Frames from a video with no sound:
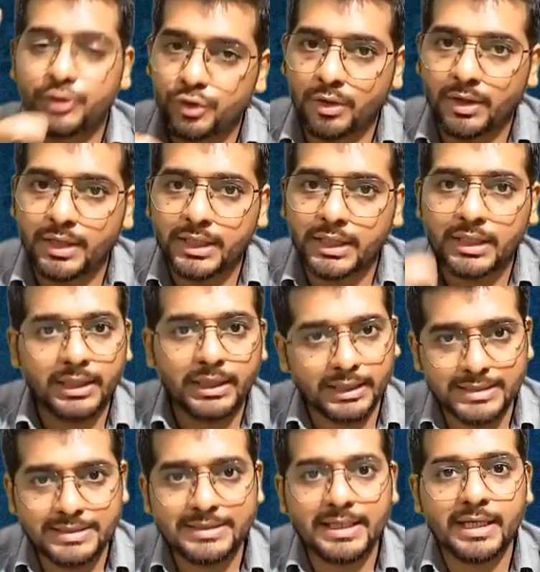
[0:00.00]
Theoretically,
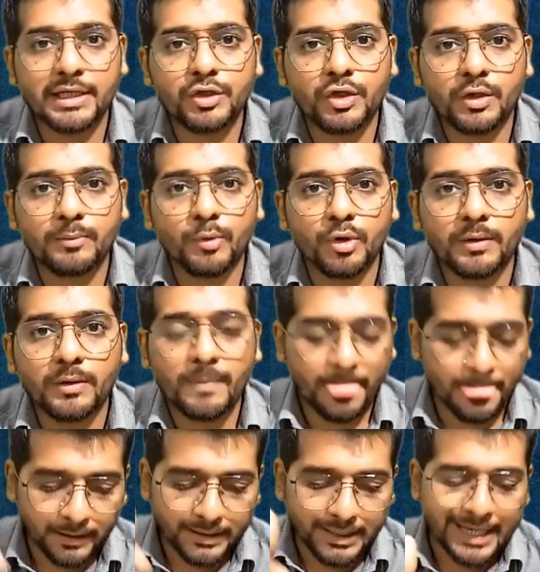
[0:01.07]
it is there in your book.
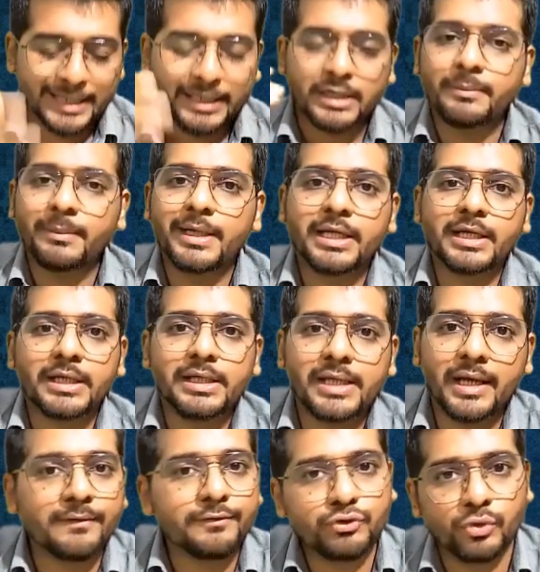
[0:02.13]

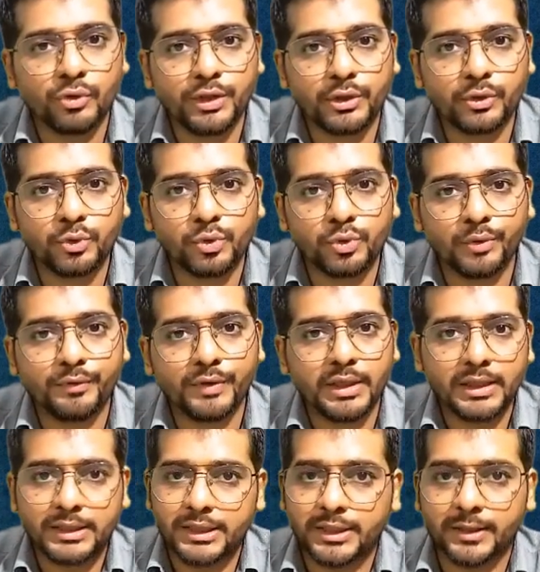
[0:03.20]
Diagrammatically, I have shown it to you
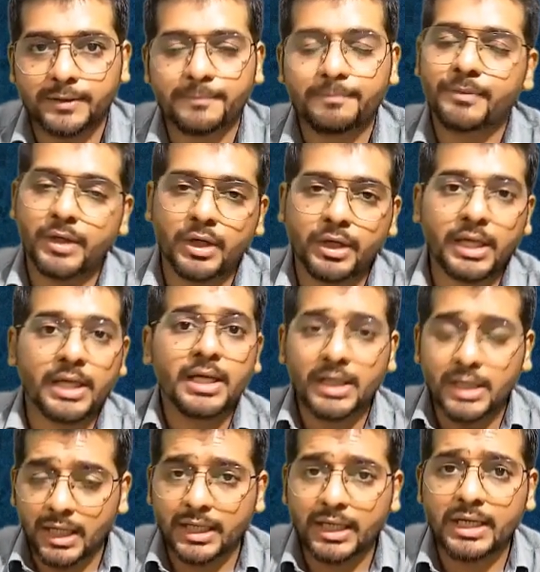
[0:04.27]
over here. Okay.
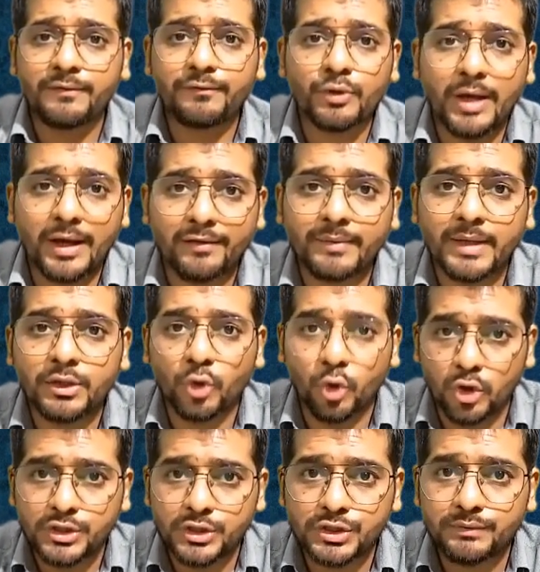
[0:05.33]
Again, if you have my
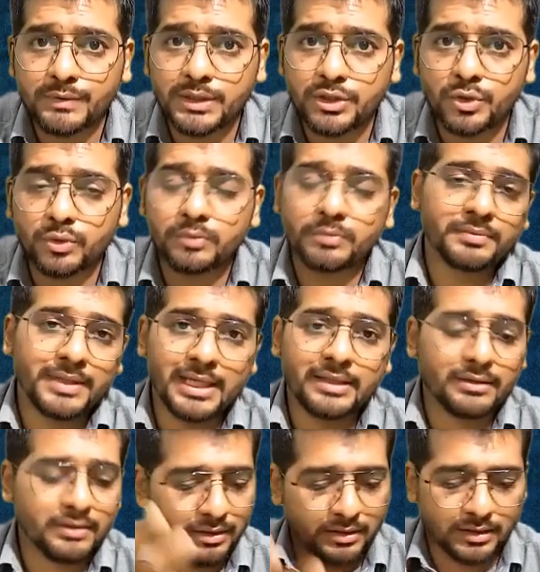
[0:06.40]
notes with you,
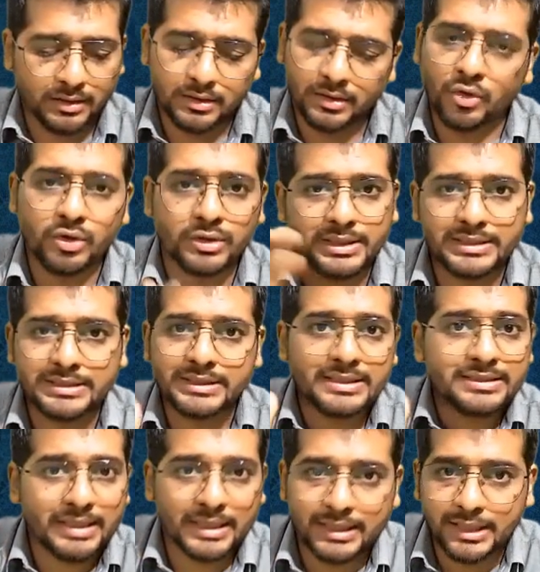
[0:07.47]
then all these
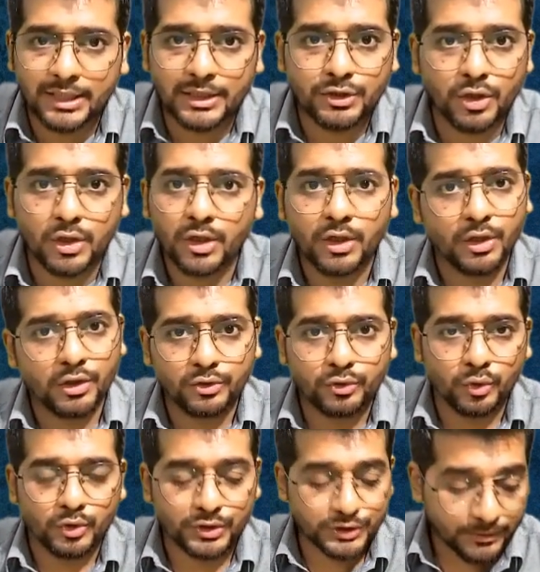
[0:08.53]
things are there in your
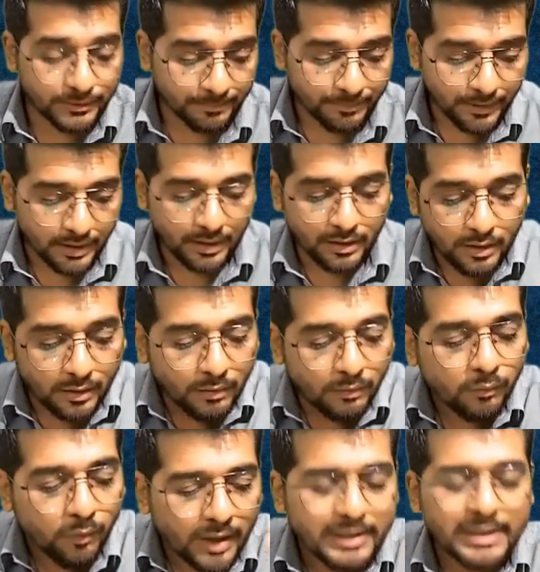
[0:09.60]
notes.
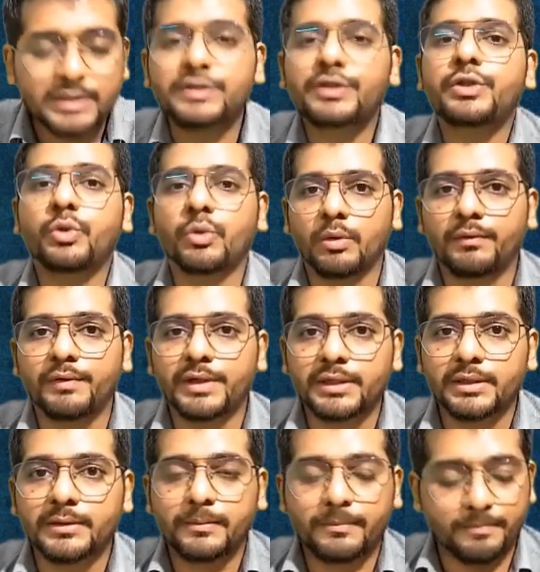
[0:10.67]
What is new over here?